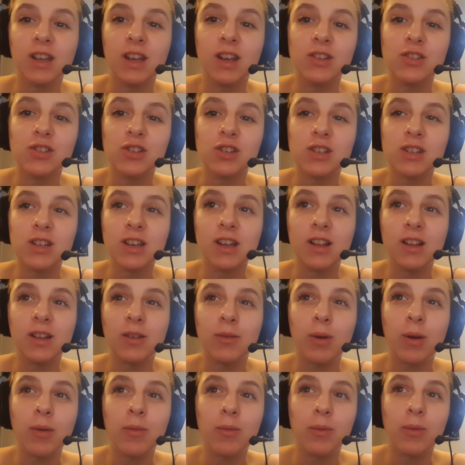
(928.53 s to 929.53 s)
as you can tell, it
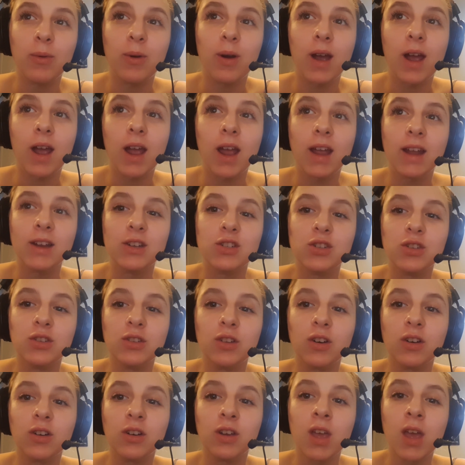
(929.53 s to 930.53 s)
went way too
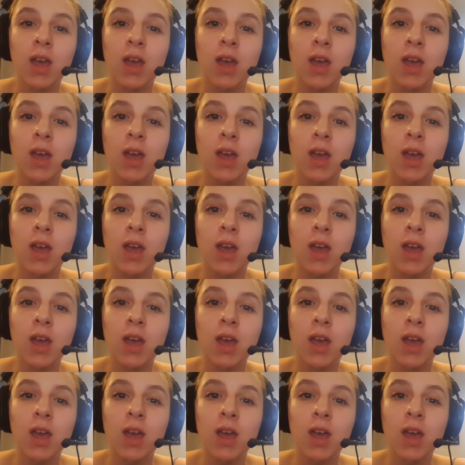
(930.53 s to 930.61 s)
long.